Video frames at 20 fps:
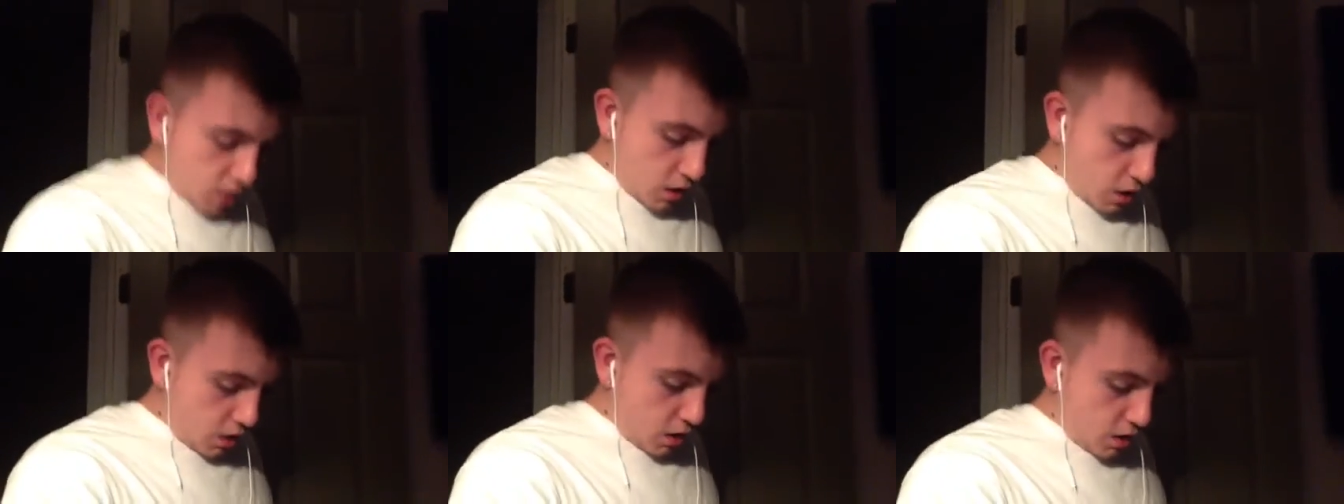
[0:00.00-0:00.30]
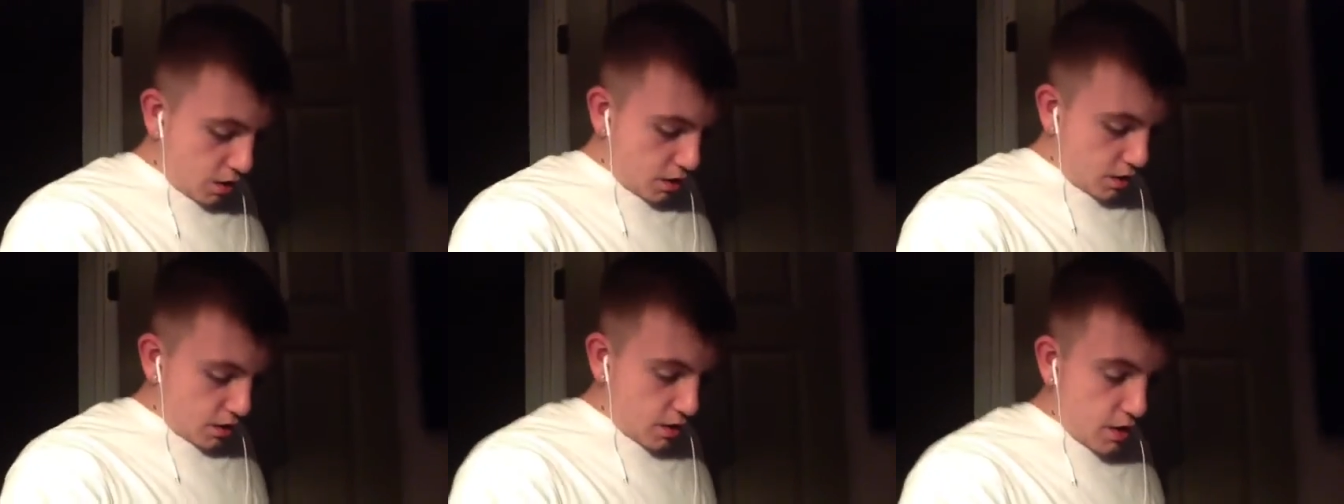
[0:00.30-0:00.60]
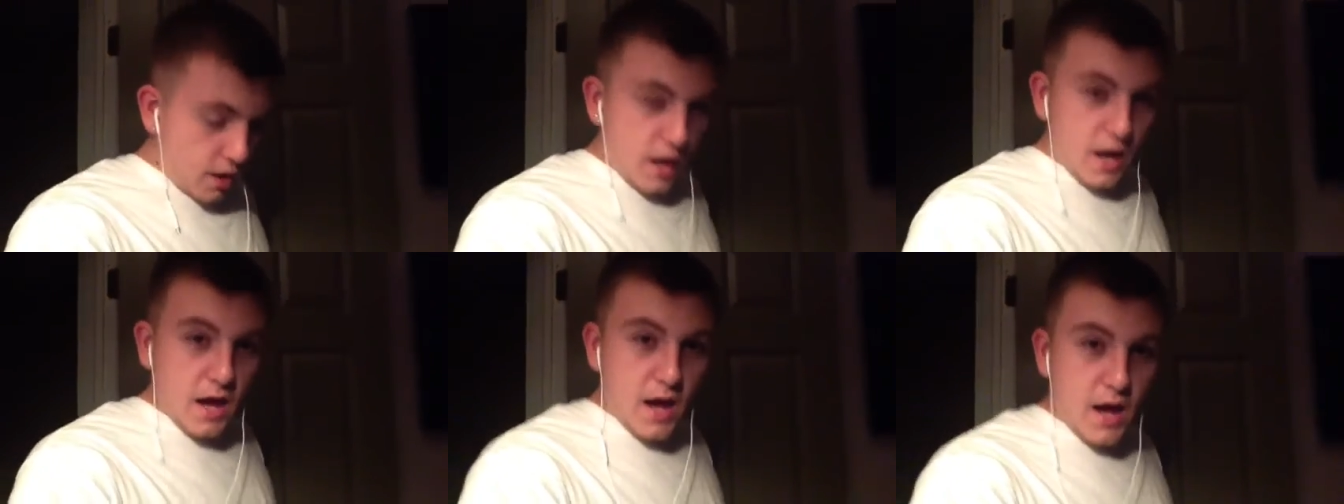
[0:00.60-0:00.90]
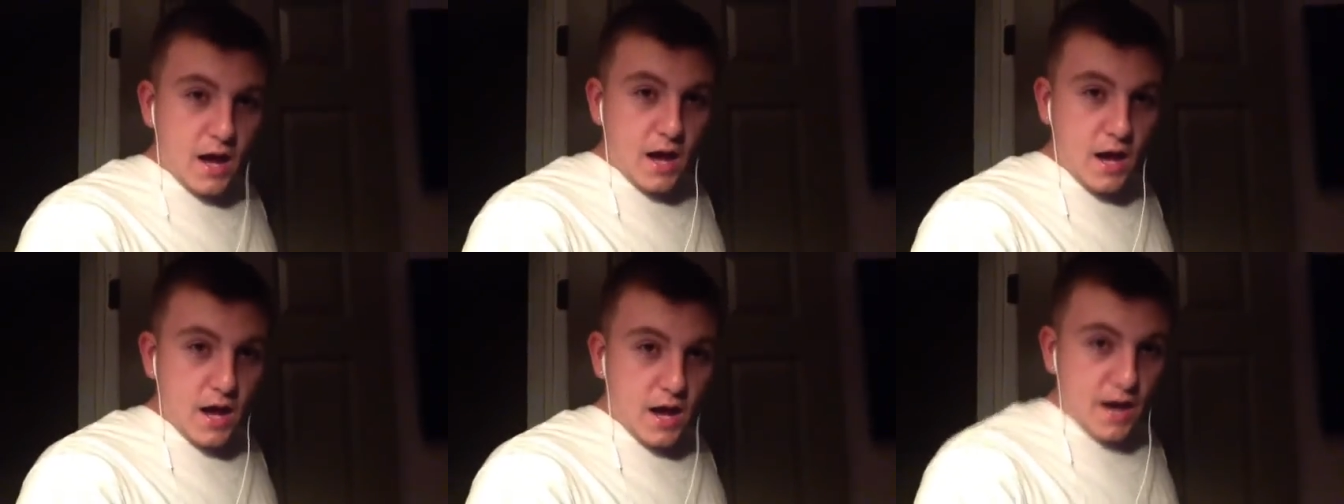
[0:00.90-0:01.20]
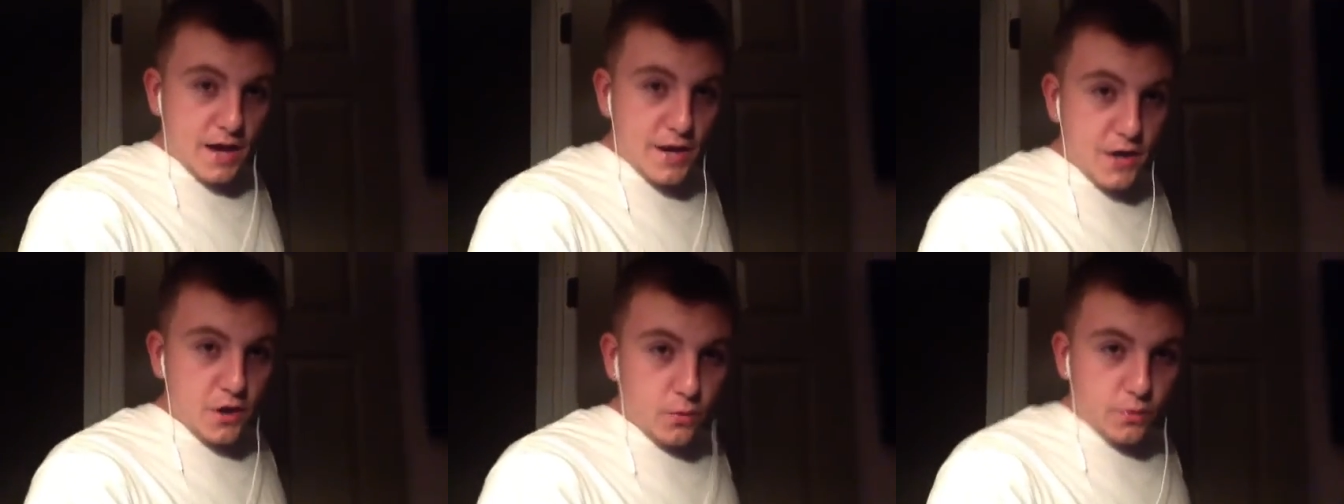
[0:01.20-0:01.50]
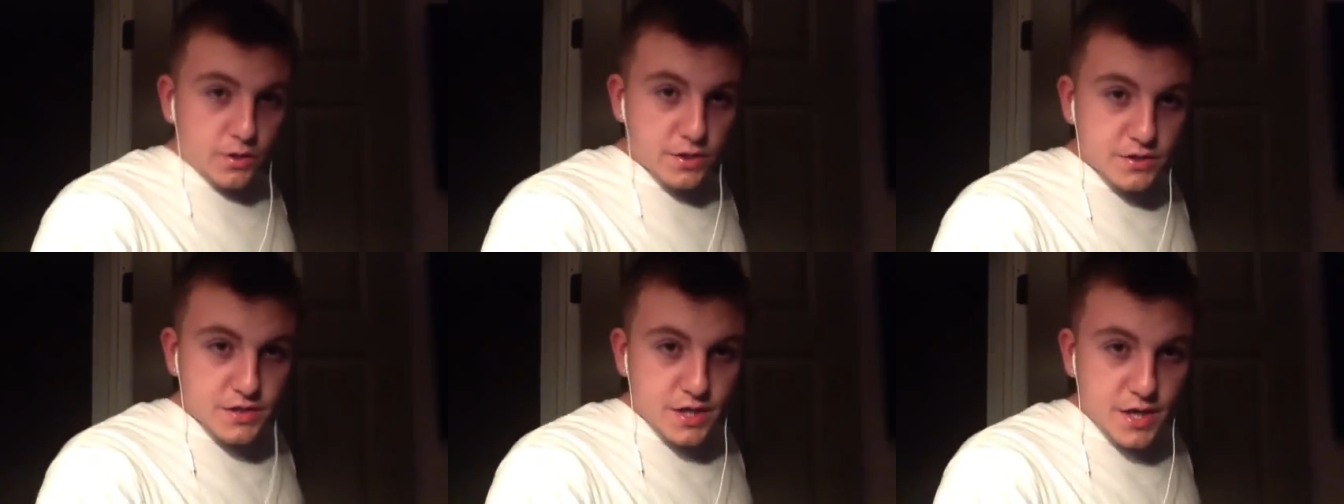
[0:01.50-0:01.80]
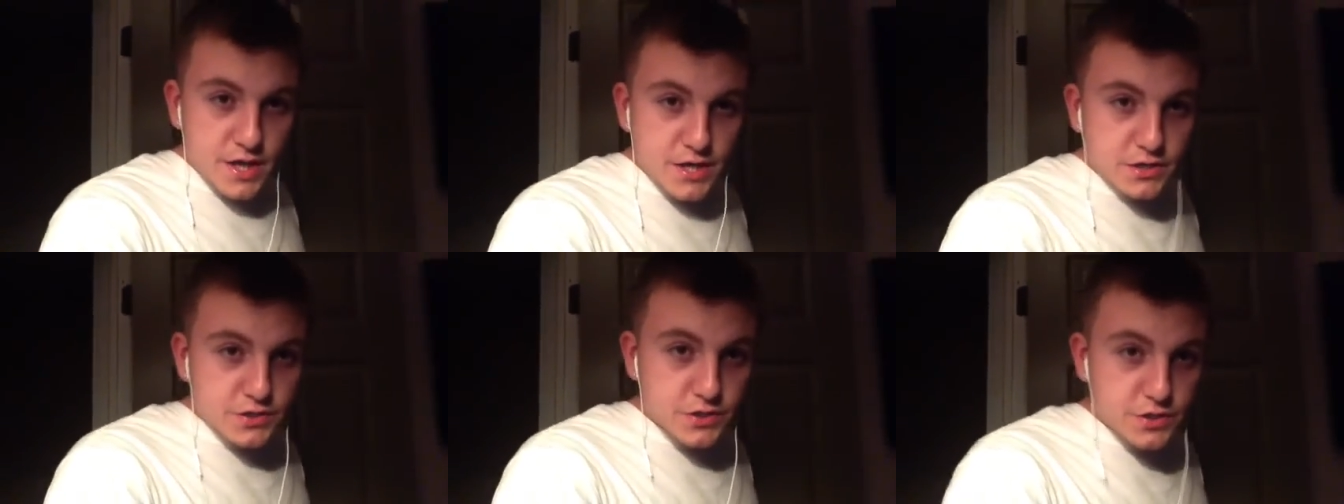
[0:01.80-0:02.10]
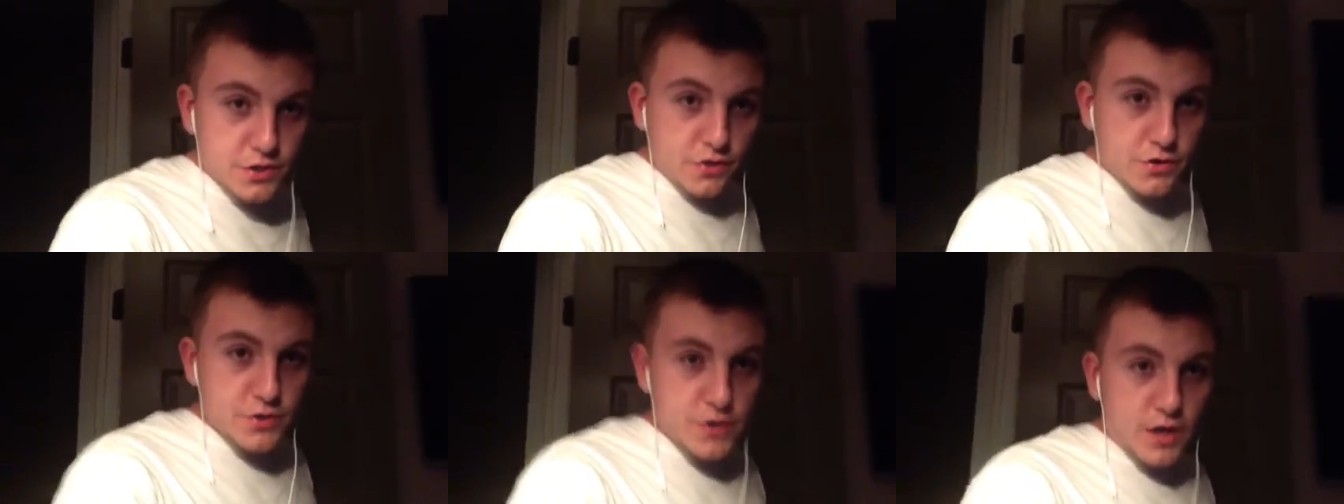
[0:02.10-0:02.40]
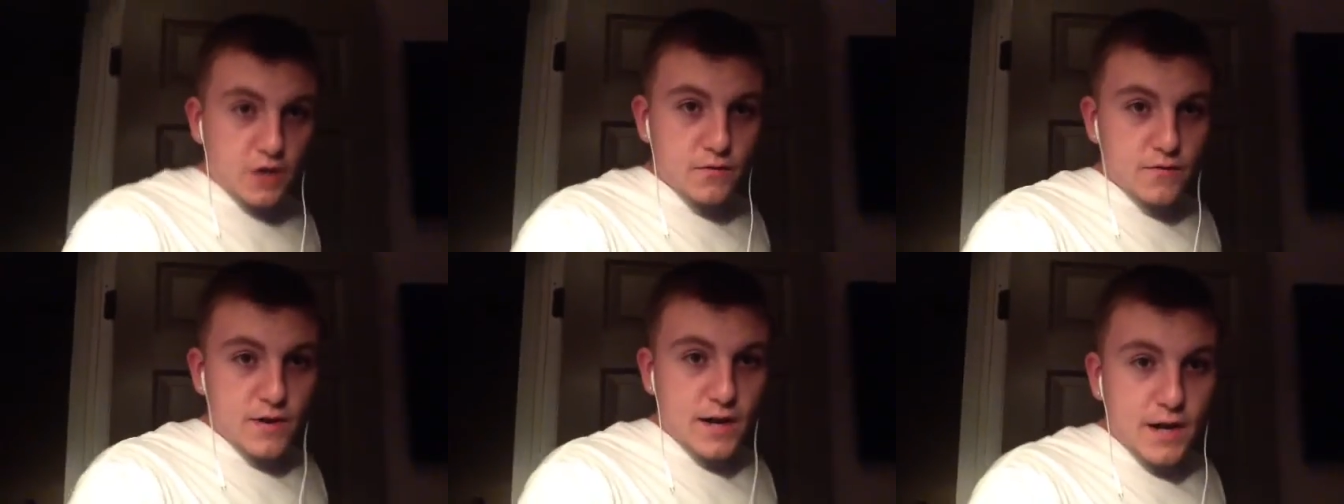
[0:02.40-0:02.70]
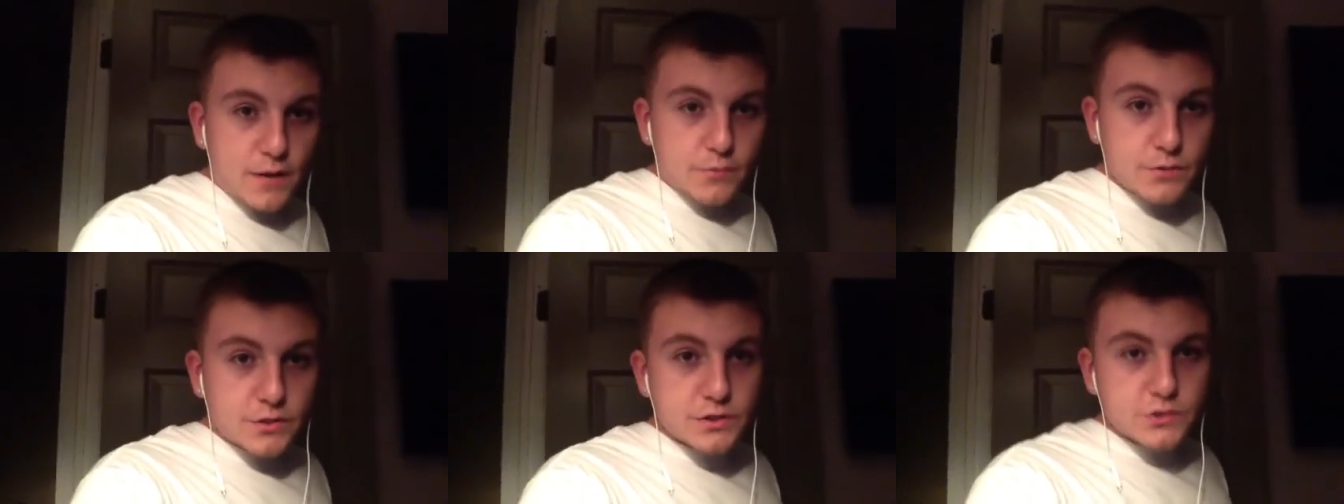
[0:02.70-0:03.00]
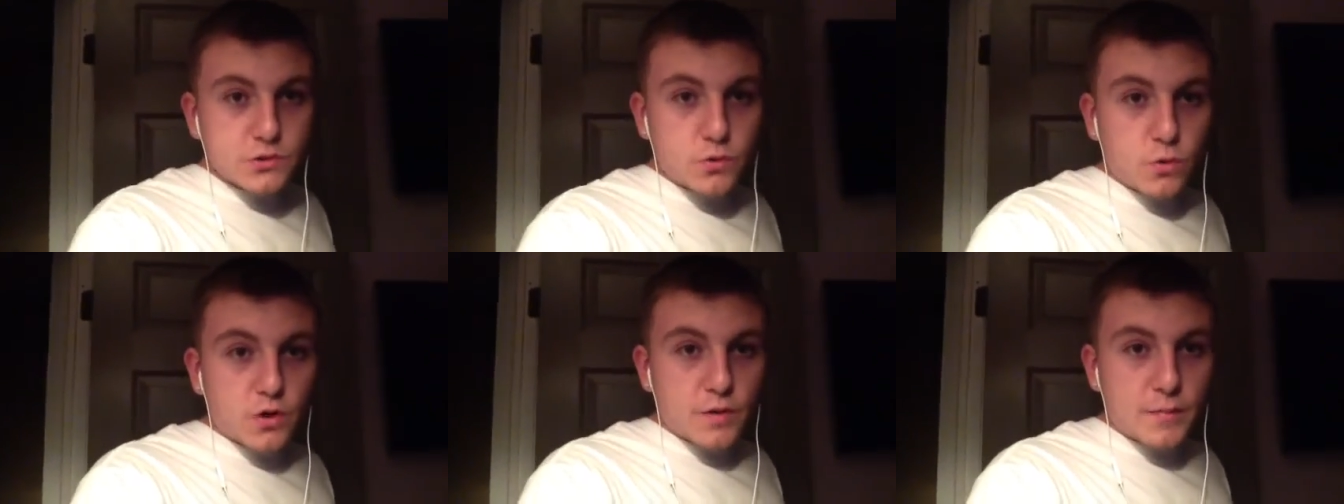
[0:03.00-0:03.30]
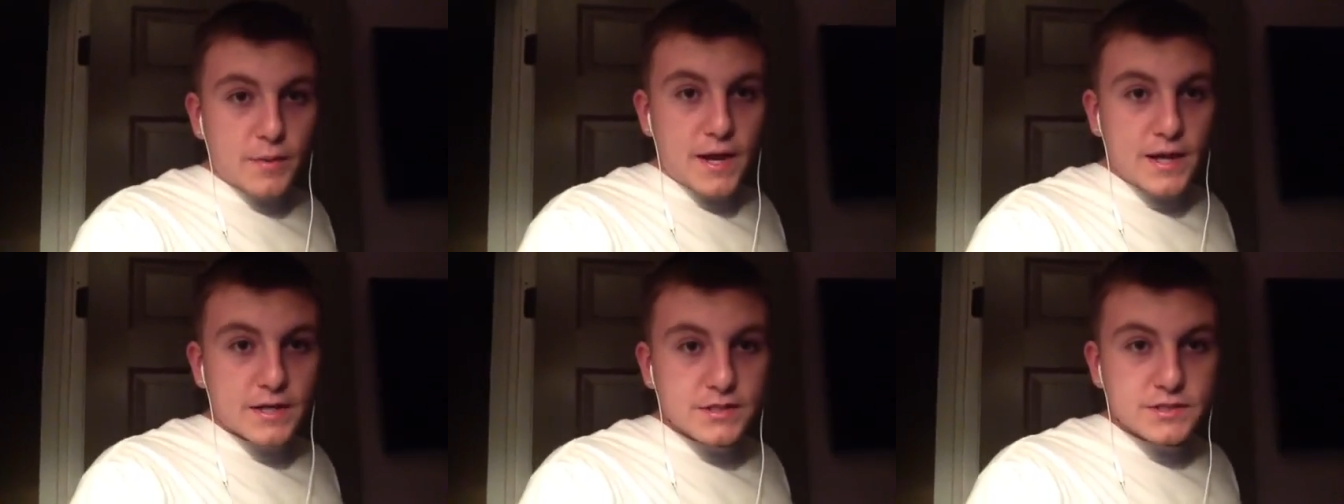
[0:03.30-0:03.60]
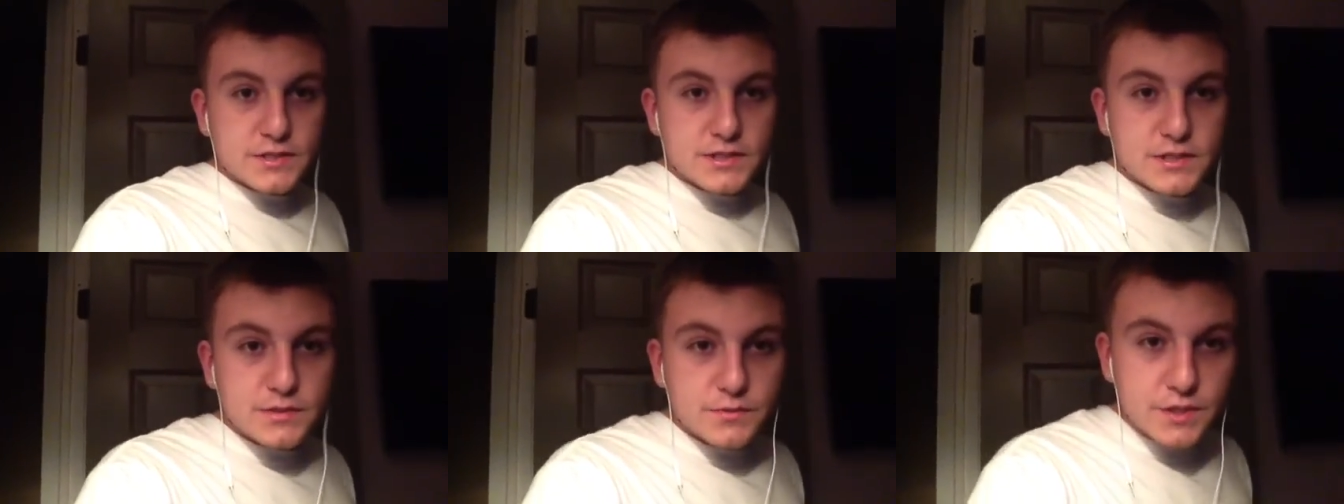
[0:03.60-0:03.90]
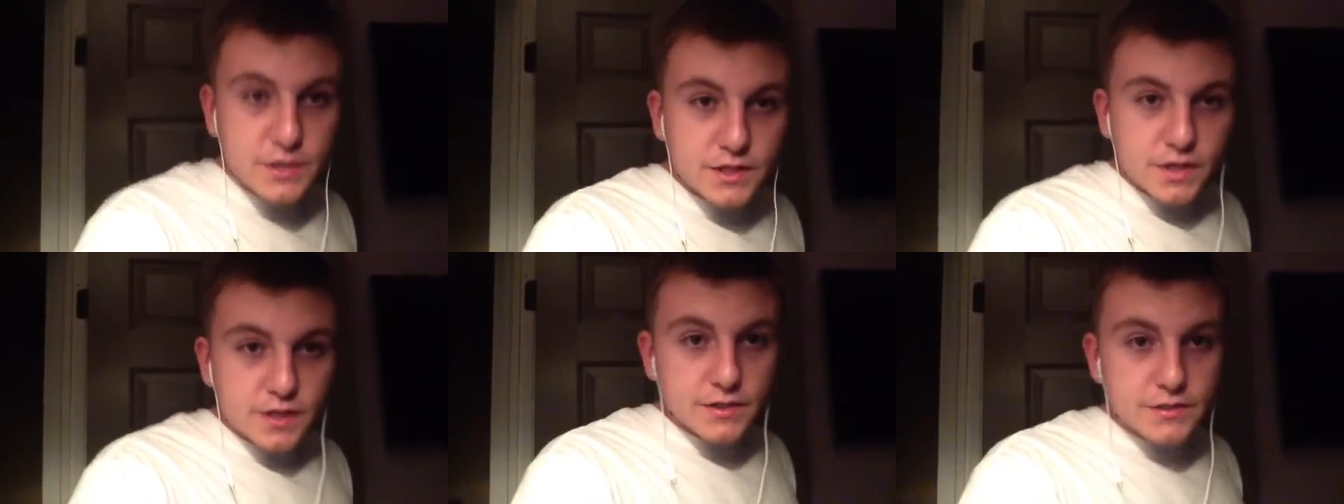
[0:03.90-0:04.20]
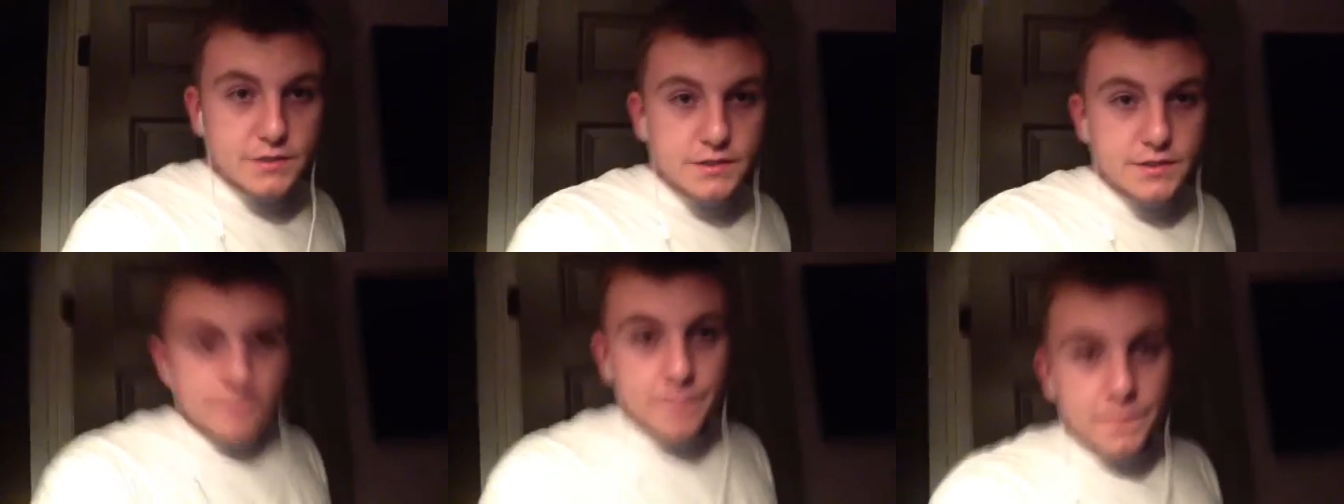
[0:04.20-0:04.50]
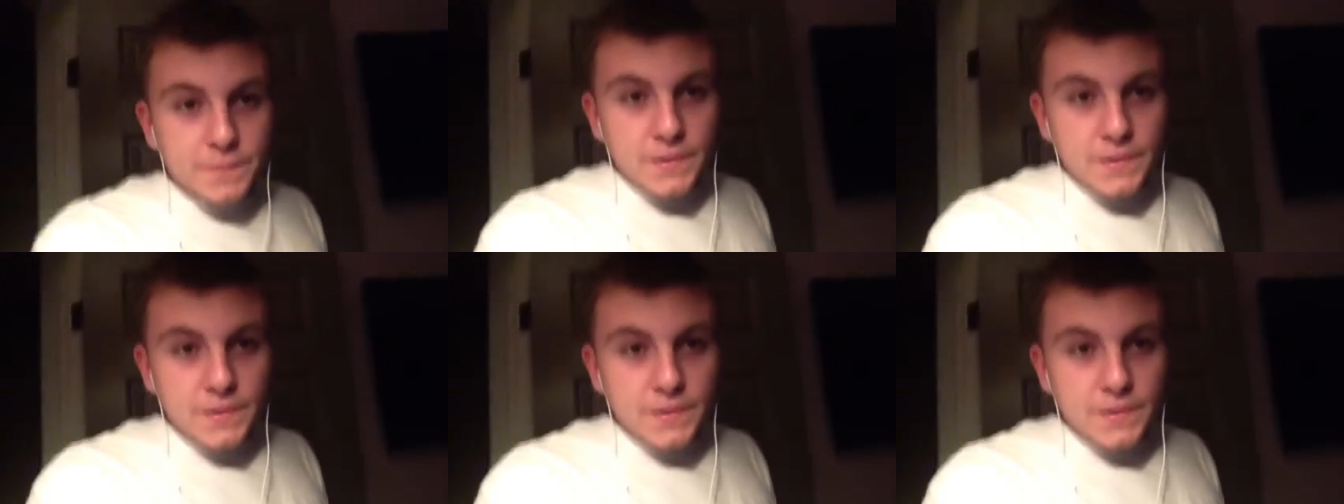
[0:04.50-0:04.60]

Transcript: Uh, I know what it takes. You know, you got to ride out with these quarterbacks and see what he does.